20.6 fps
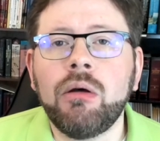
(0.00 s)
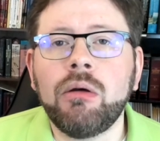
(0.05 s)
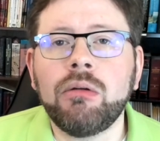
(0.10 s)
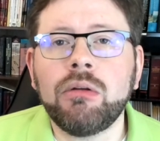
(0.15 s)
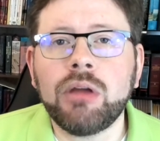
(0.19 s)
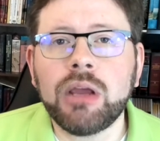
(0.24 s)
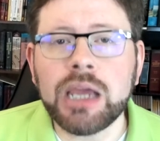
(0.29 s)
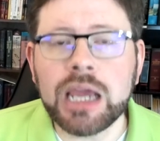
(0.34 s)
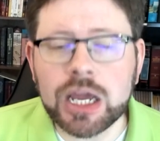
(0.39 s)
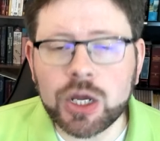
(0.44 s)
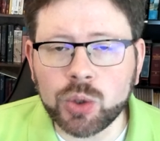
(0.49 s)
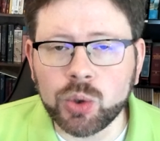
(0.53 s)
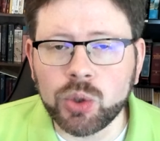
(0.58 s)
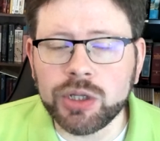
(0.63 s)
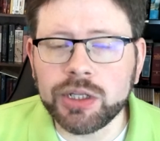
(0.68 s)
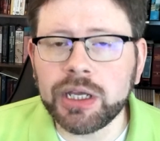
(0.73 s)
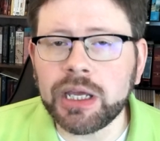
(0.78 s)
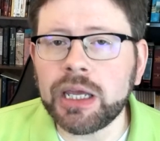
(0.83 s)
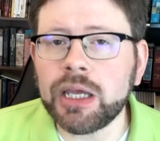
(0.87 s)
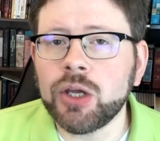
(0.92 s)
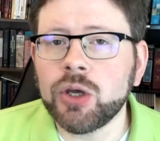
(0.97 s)

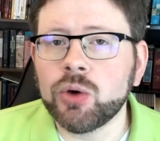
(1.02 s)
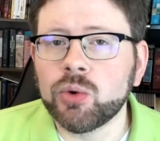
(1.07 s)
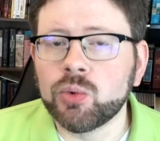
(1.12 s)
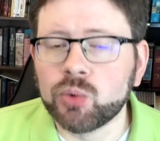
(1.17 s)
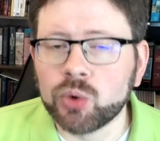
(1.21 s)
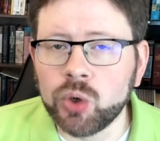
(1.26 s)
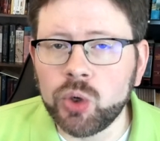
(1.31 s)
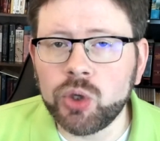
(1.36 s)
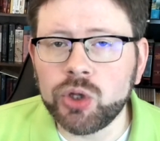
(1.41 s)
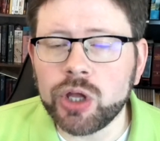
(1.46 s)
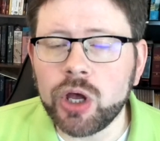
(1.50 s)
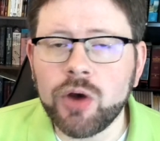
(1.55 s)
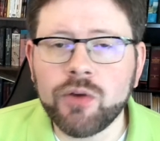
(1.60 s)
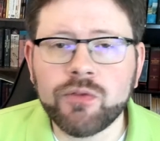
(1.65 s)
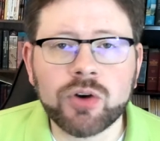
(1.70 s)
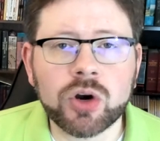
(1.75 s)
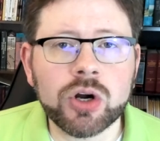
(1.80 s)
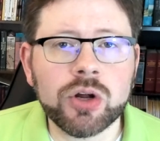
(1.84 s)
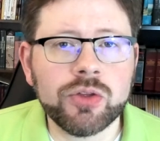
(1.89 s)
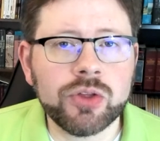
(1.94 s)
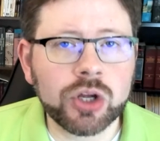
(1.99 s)
equally rule
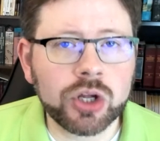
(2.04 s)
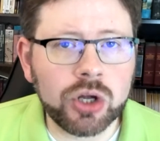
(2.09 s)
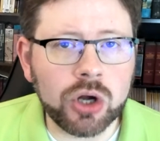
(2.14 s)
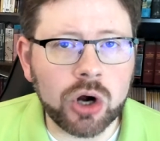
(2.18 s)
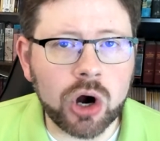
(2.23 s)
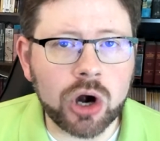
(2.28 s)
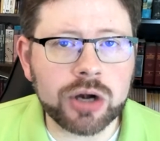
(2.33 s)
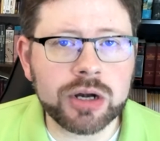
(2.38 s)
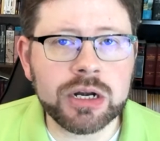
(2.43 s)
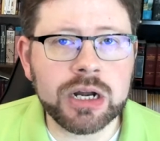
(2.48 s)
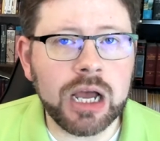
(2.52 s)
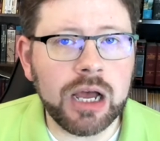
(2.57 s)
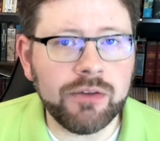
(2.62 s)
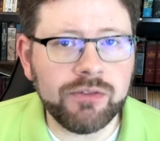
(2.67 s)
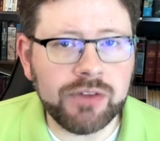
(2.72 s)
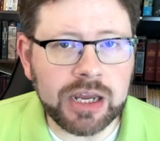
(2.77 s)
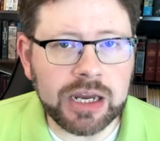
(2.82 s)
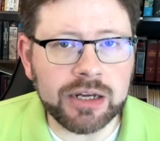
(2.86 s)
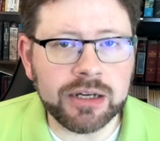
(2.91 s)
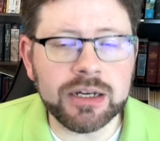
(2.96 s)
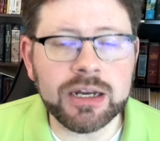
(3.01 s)
over the Garden of
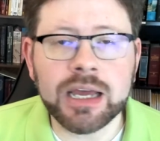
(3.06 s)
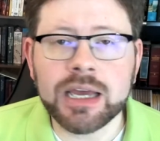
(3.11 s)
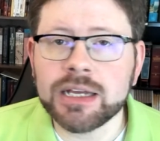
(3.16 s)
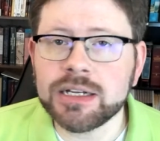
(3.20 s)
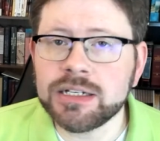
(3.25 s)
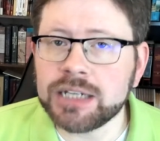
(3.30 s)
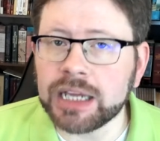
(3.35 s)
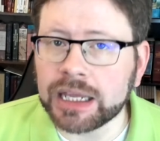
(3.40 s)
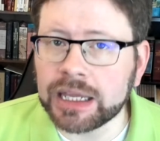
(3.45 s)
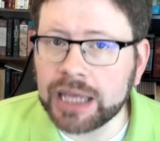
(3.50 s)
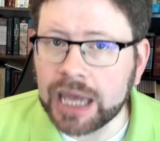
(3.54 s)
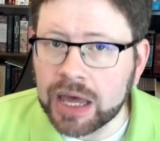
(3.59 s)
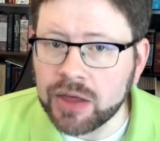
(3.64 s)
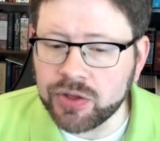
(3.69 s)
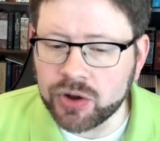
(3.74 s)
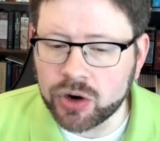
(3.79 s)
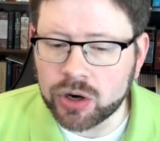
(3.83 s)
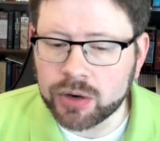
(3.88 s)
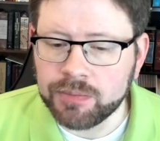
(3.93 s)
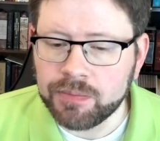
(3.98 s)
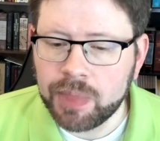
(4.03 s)
Eden
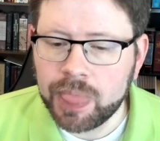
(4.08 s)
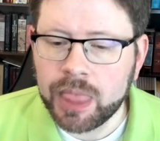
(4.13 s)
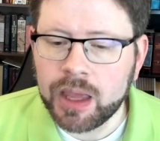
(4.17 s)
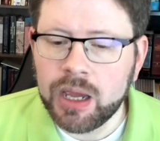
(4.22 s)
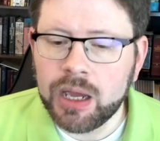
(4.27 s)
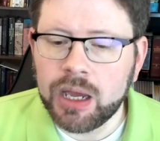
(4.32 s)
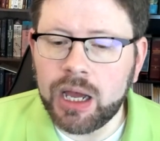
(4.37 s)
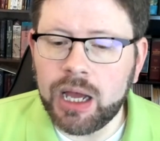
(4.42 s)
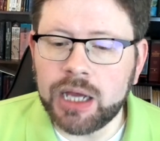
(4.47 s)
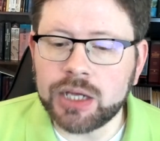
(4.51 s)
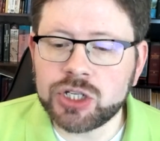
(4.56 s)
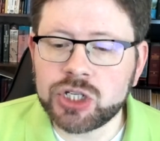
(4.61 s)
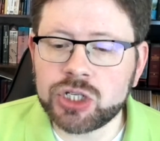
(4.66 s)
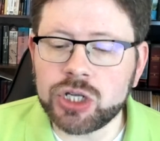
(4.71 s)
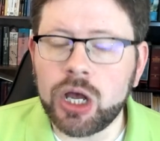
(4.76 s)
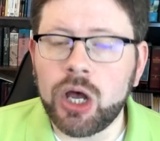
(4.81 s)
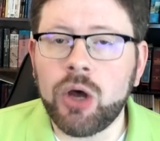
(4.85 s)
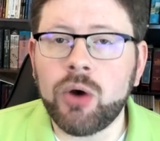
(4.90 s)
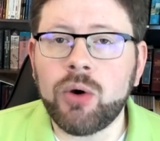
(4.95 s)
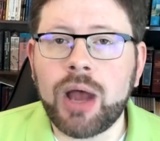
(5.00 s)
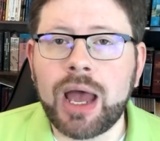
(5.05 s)
together. Uh,
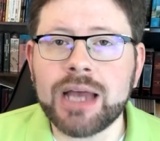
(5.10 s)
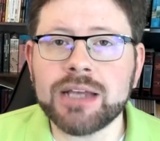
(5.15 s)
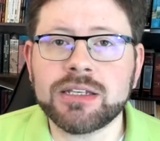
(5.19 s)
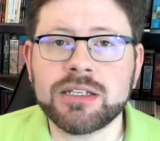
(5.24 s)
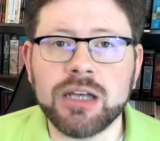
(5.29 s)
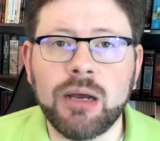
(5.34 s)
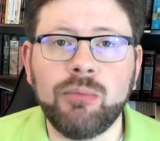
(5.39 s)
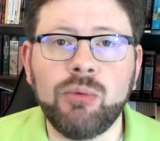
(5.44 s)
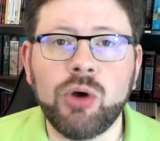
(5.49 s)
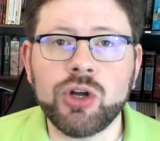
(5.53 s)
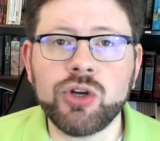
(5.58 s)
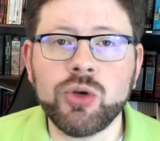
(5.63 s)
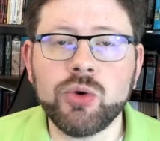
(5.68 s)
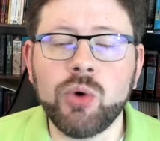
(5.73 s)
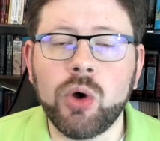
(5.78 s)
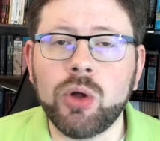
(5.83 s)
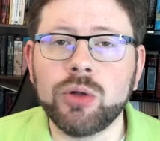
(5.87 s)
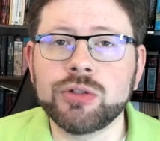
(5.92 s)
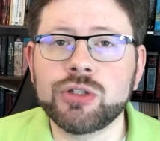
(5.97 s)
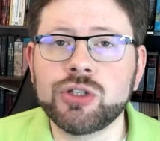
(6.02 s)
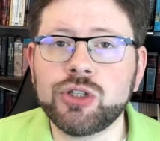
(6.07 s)
so, as someone who
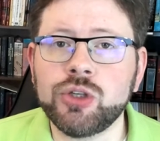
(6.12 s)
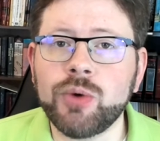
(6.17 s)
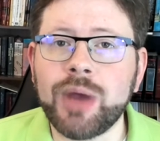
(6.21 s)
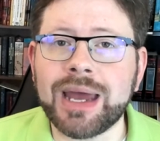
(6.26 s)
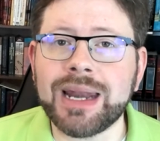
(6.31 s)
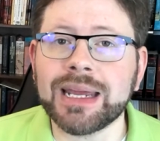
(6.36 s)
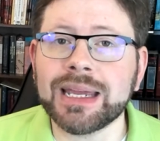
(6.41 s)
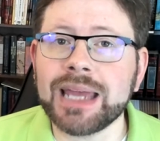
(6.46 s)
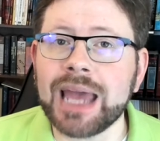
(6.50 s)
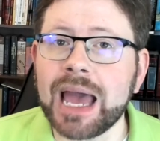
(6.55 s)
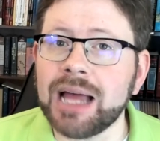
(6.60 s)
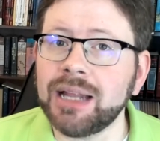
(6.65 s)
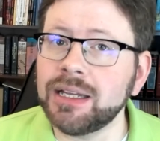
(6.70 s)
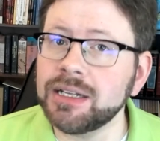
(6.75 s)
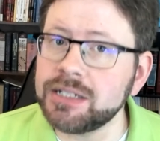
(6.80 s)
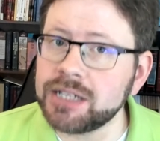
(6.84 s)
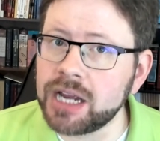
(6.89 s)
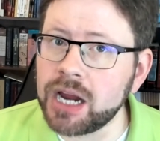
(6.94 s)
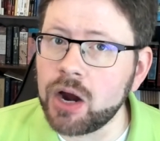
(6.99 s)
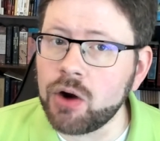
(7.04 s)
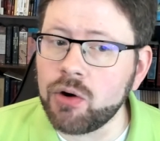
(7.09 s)
holds to an
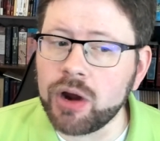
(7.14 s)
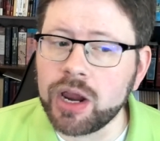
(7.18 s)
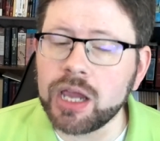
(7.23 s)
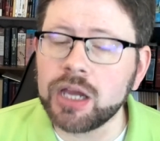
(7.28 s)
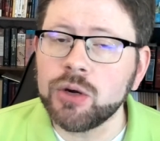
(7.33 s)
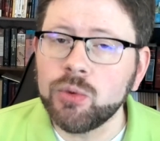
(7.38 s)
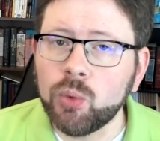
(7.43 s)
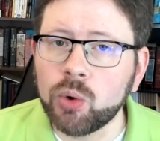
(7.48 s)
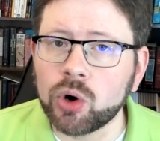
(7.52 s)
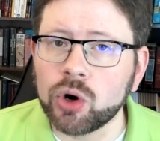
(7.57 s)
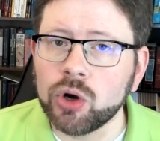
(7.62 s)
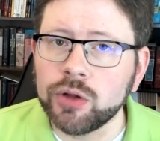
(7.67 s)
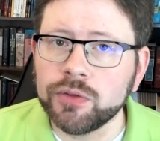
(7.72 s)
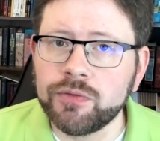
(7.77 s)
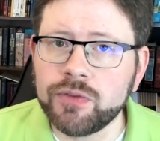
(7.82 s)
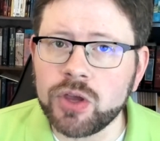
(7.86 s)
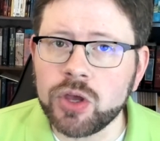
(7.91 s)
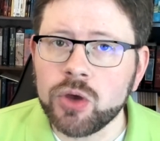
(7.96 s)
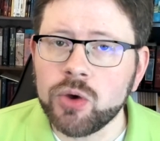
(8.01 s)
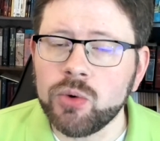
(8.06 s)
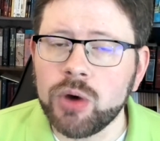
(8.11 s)
egalitarian
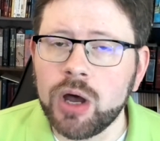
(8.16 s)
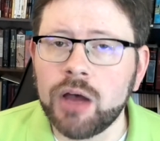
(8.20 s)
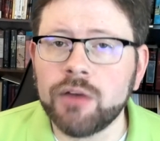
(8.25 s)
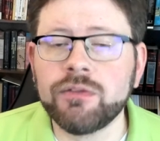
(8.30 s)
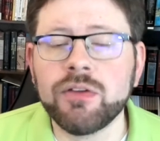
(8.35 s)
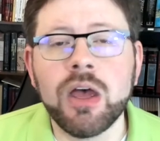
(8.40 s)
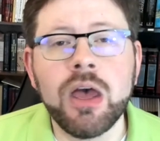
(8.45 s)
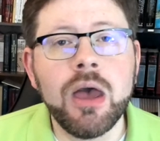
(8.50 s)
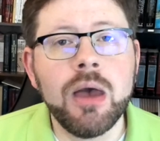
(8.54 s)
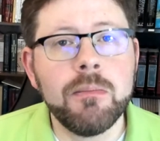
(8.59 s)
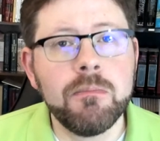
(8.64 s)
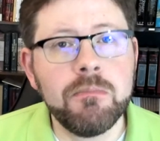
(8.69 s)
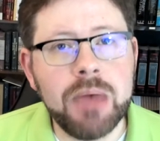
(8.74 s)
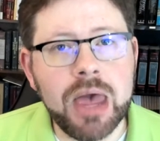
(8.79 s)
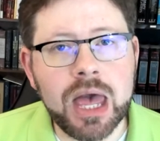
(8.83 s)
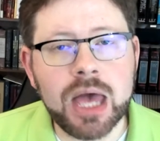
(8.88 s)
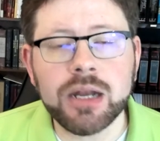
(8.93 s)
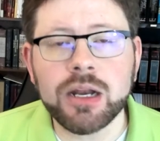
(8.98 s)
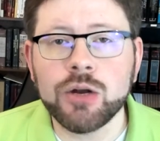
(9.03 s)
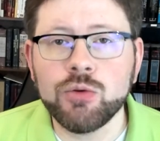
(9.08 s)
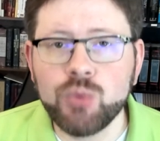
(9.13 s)
worldview of
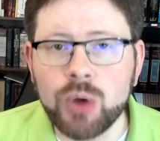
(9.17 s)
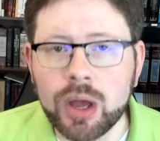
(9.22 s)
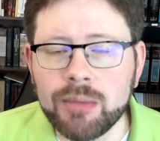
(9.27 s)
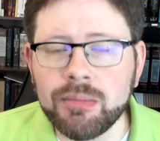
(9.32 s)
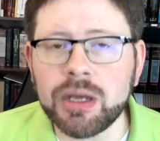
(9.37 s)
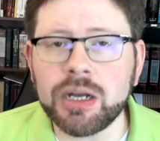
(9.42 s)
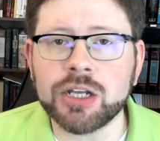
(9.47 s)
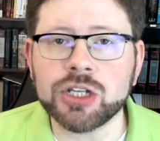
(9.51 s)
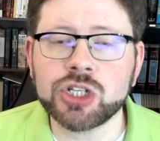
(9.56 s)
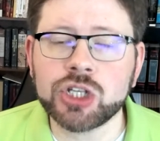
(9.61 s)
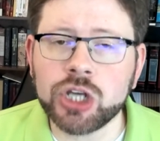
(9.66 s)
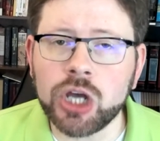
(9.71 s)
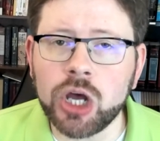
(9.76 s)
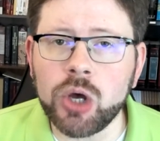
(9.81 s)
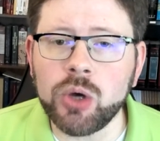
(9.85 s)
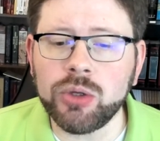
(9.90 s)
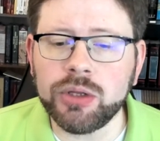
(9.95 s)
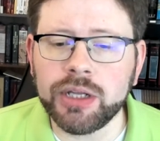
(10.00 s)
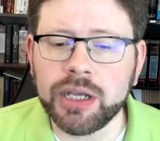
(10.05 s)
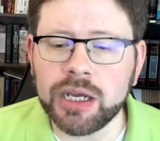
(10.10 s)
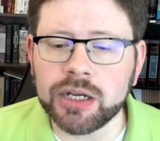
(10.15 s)
men and women as
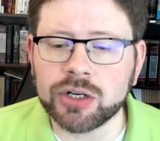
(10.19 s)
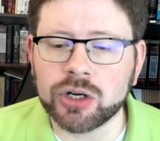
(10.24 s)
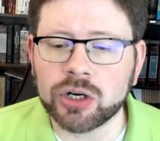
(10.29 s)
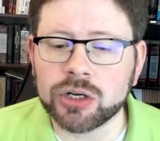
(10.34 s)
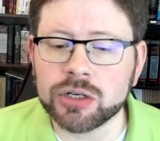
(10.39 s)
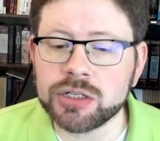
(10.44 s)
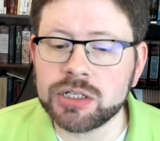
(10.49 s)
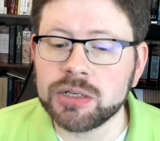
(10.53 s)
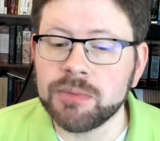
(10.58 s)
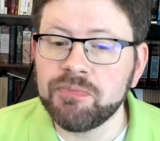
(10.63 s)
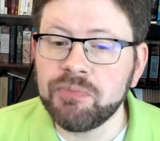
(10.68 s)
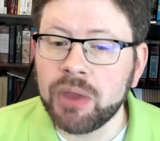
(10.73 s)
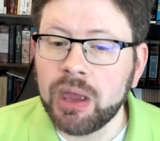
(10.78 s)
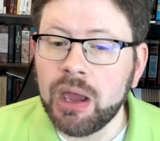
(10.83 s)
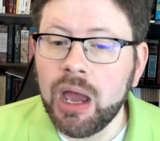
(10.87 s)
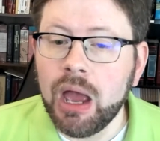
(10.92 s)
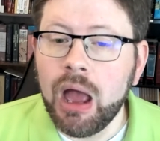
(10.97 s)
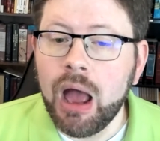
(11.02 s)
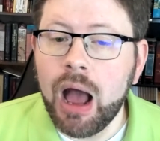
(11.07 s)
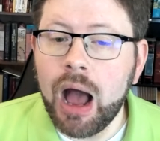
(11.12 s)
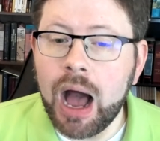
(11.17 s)
co leaders,
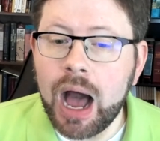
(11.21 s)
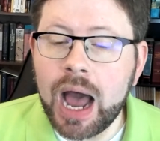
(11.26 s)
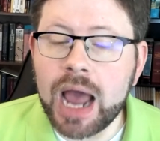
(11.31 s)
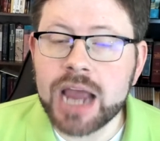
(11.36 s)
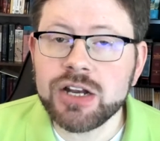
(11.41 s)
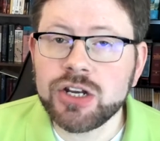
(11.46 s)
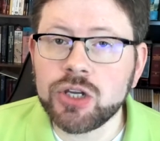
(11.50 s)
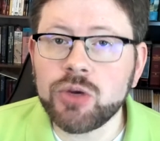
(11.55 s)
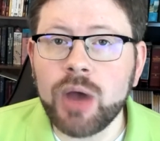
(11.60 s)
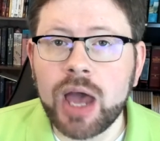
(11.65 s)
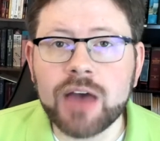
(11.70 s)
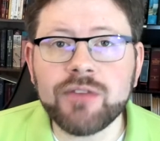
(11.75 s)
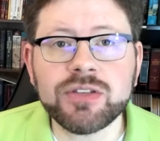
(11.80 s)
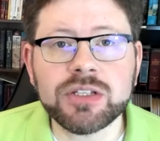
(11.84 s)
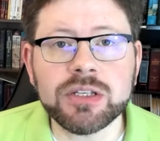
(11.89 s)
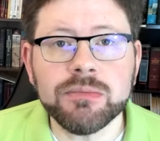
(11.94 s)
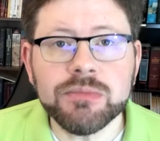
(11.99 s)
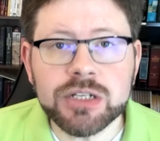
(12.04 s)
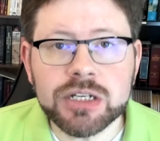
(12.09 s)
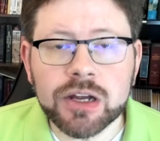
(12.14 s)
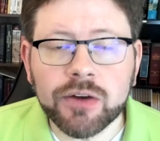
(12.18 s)
I do have
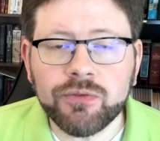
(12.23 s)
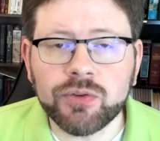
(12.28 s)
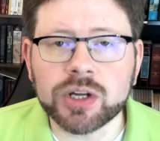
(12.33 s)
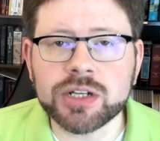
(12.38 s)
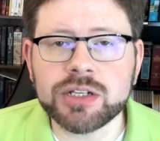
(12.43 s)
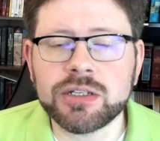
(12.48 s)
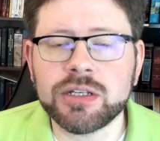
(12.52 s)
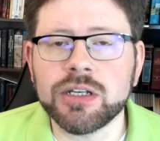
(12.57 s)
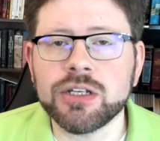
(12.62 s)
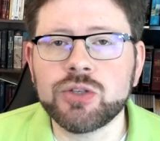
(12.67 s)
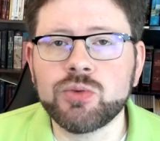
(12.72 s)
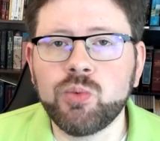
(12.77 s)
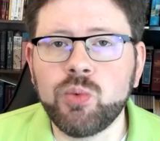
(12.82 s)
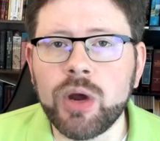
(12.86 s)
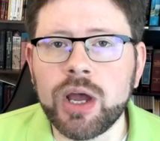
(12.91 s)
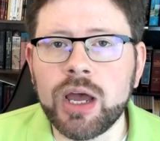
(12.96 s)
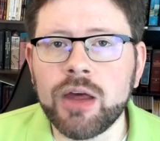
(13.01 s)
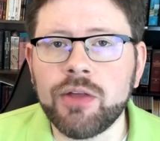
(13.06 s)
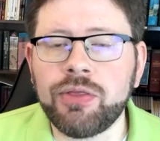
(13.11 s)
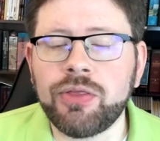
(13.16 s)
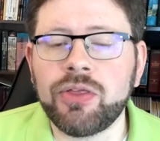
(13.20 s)
some differences
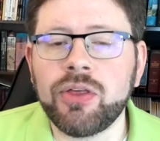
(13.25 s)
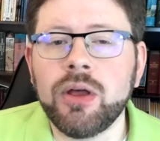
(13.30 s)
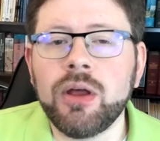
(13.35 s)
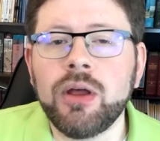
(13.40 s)
with